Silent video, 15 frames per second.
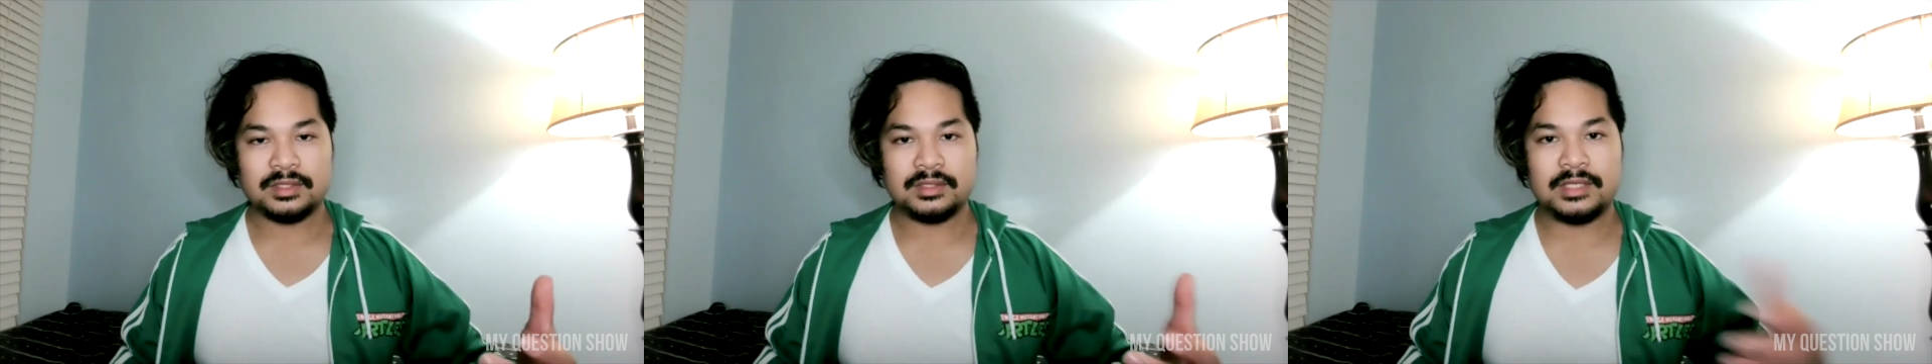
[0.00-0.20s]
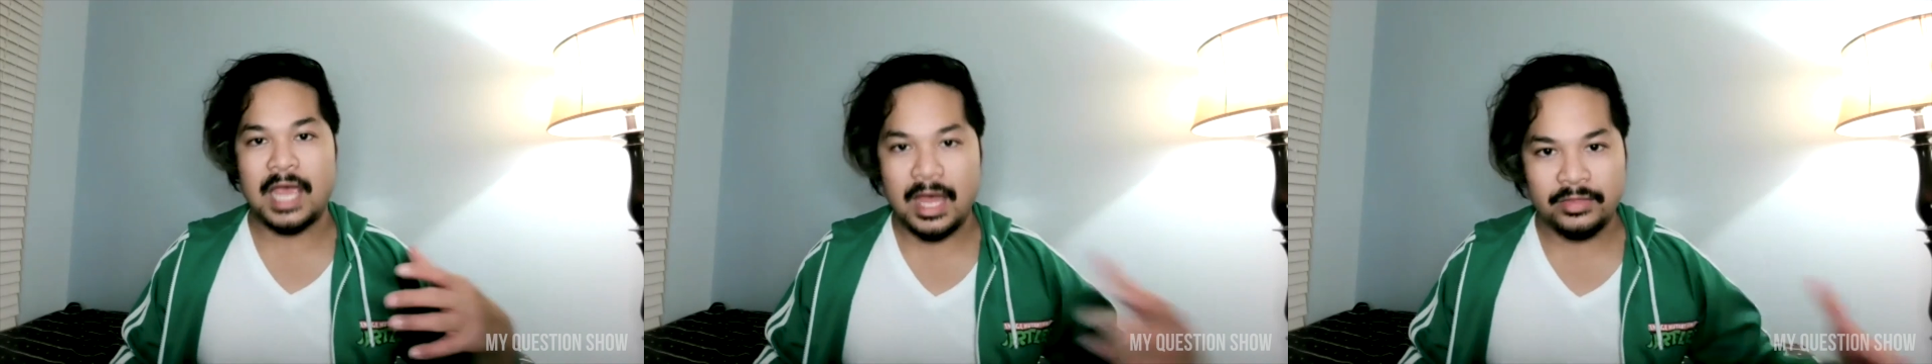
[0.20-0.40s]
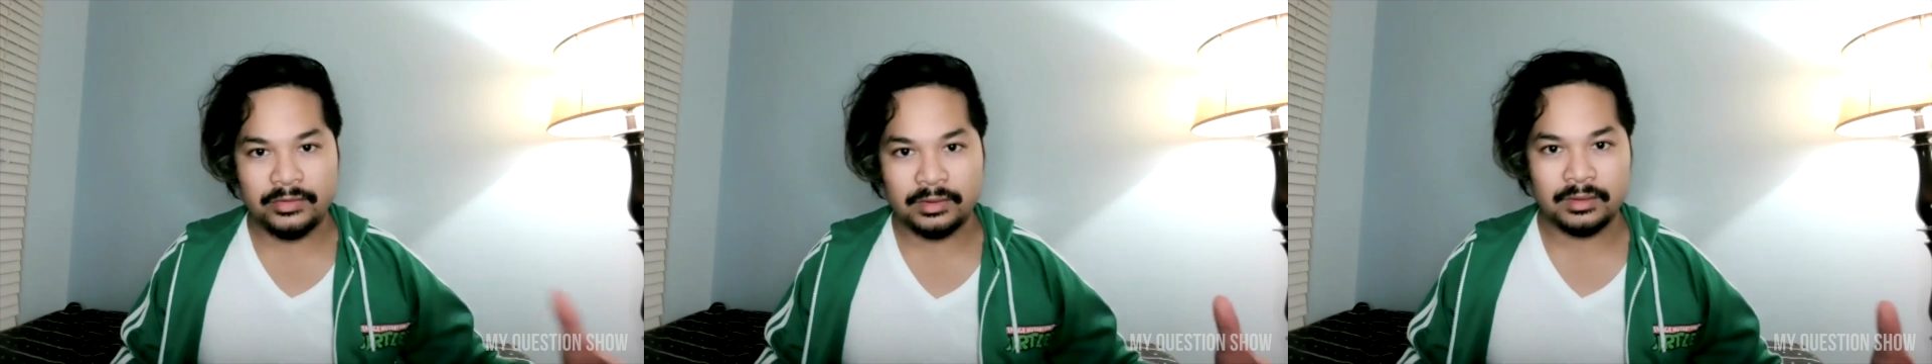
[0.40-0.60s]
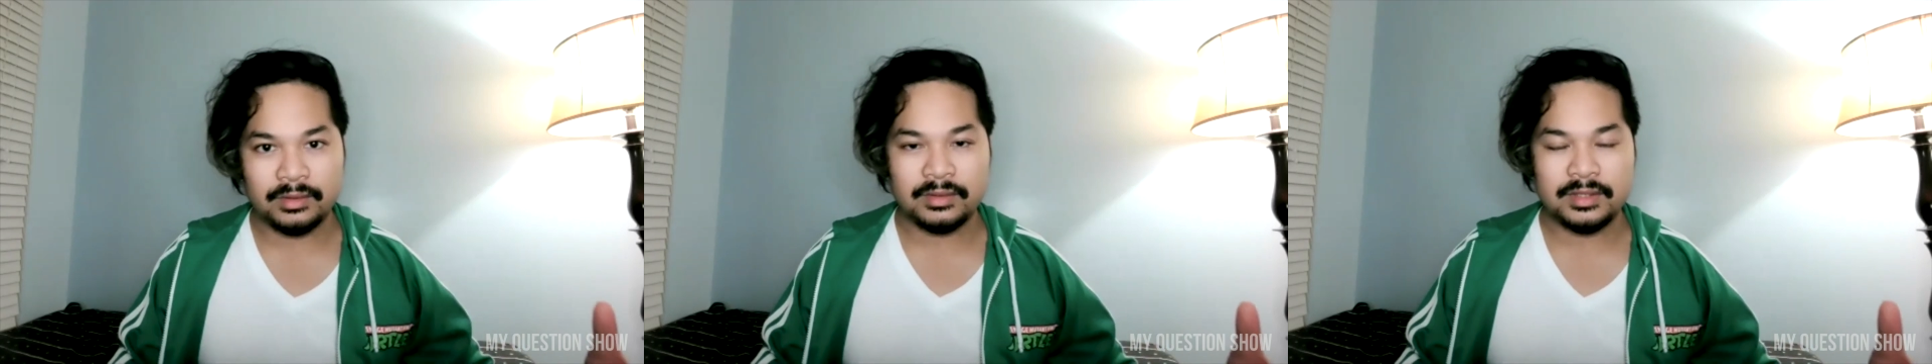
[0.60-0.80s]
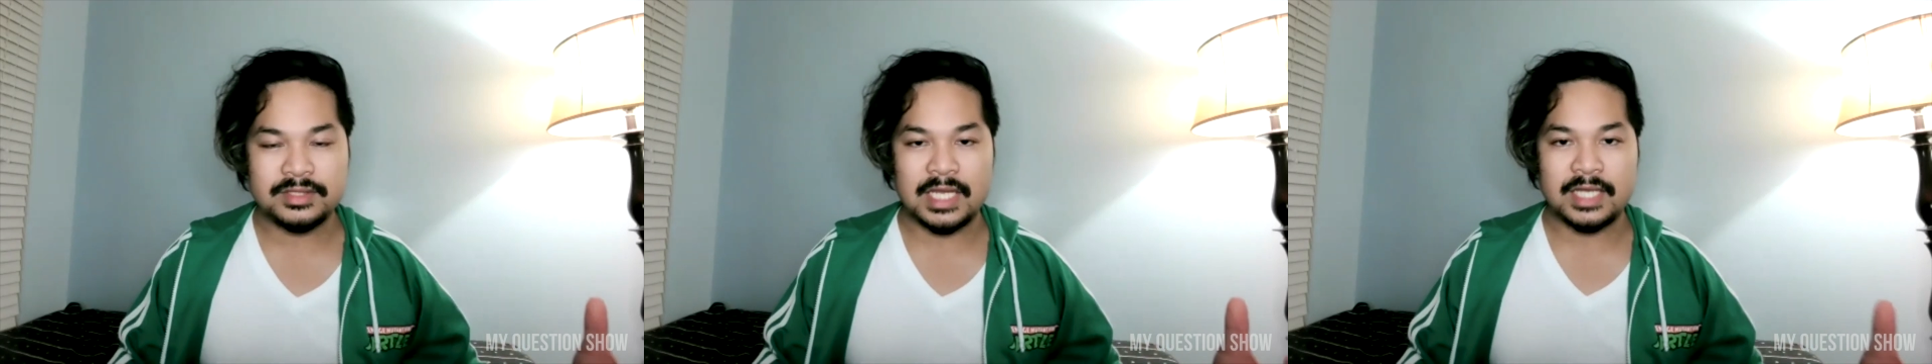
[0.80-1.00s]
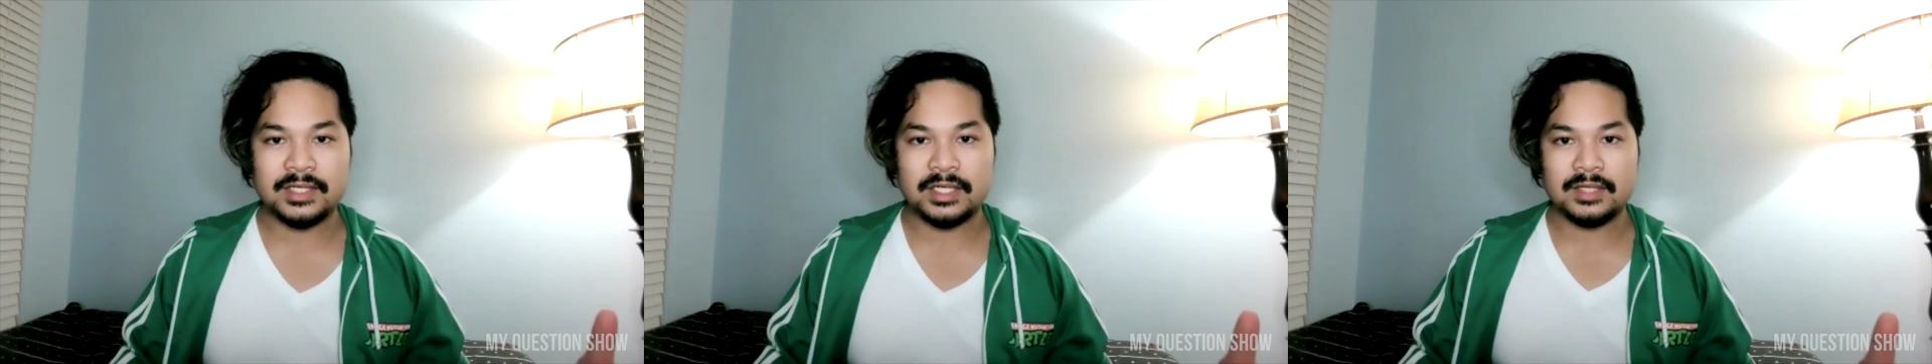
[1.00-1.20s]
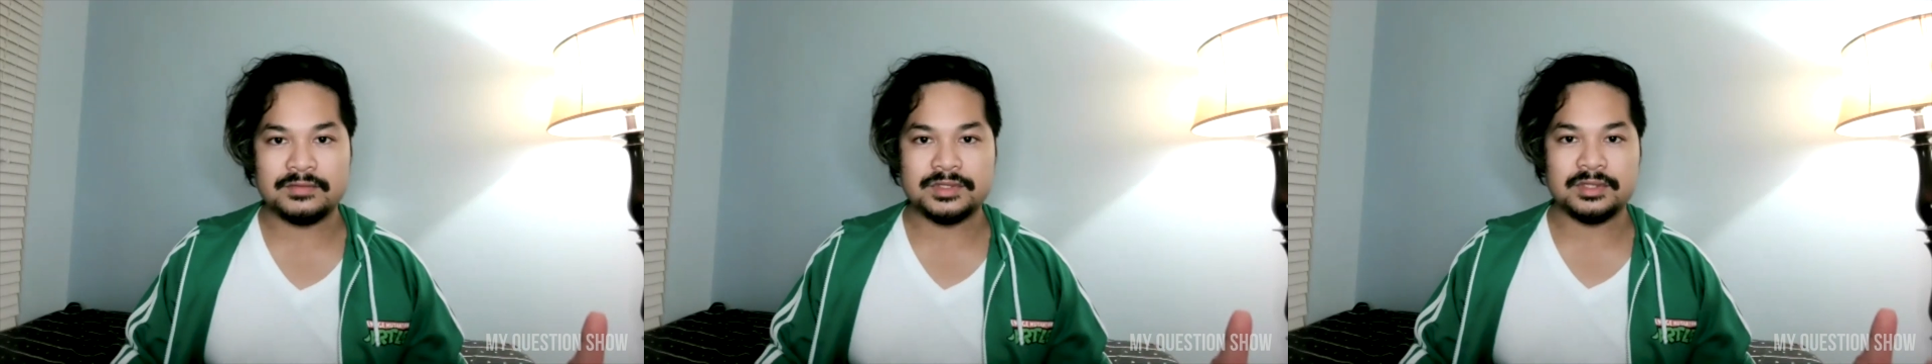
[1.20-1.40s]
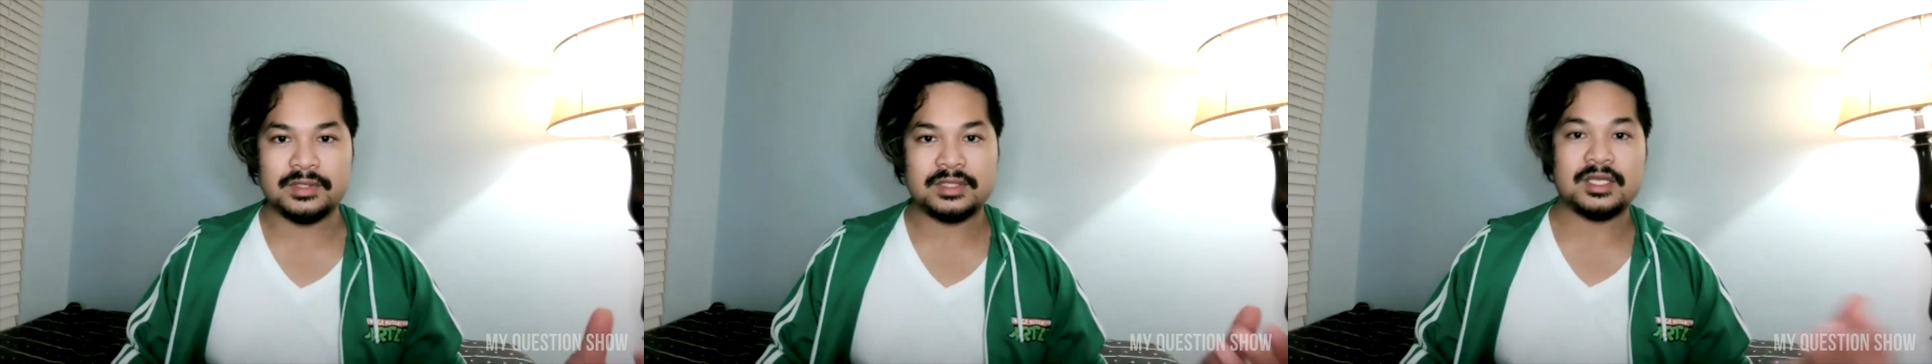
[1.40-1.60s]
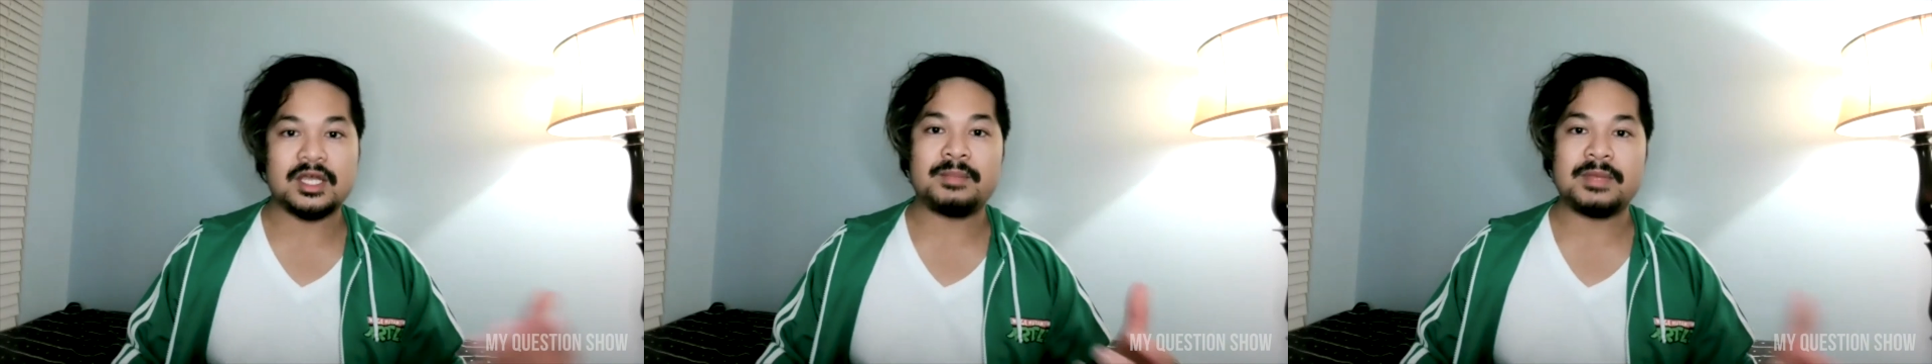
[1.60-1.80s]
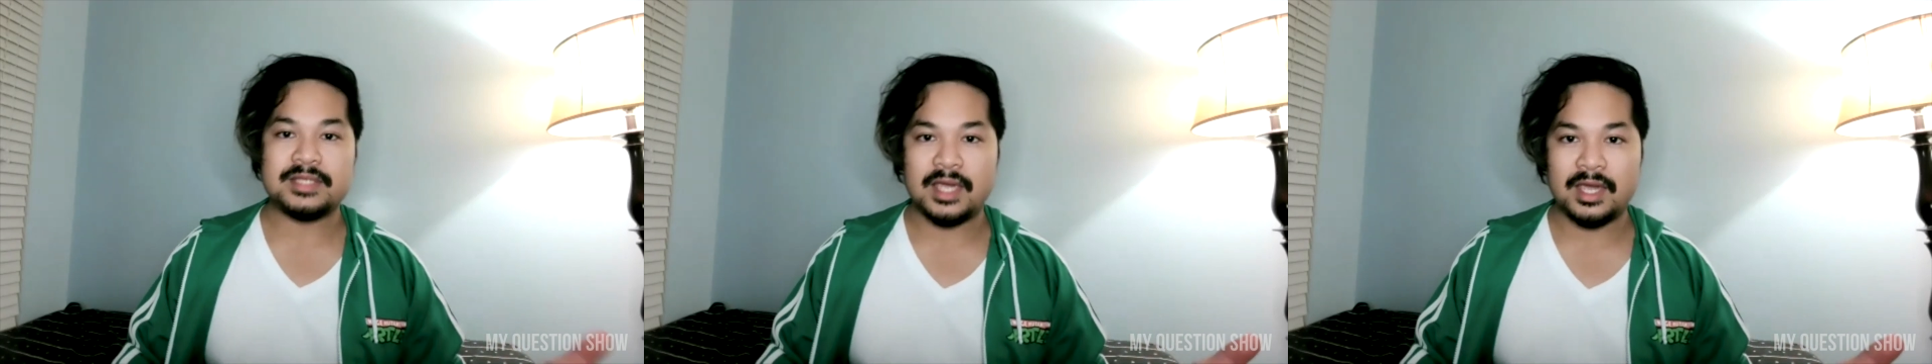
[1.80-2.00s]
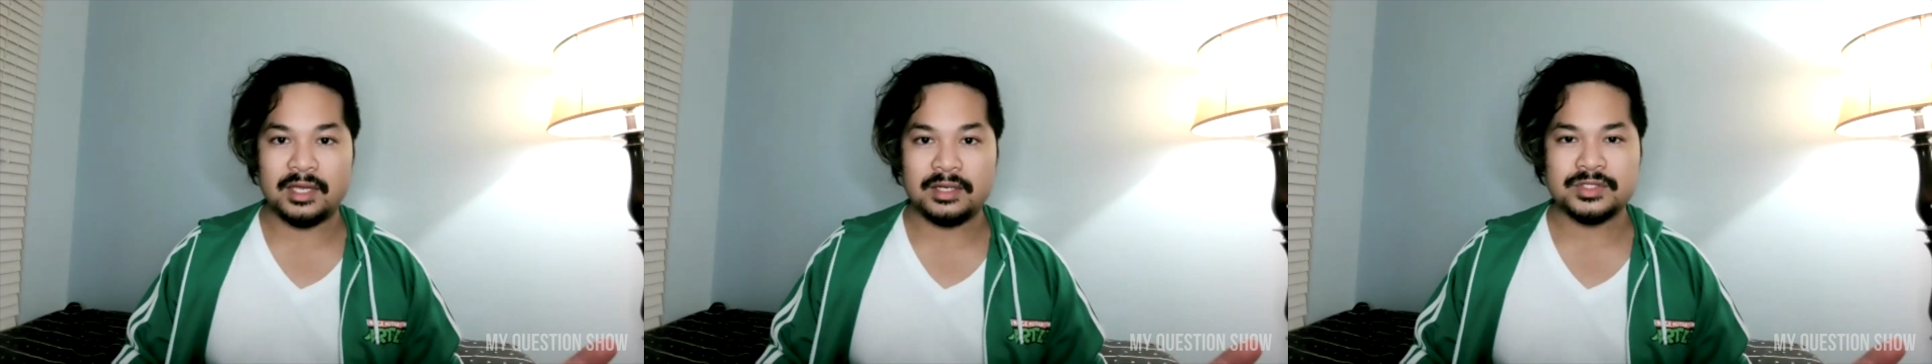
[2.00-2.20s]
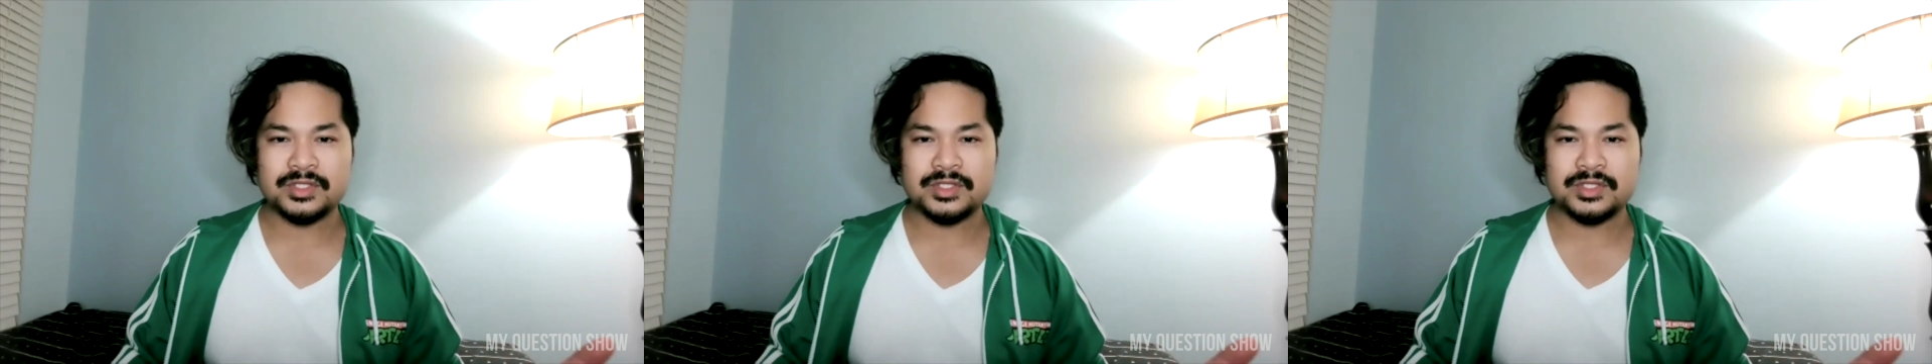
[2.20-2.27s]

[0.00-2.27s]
gather executives to come attend.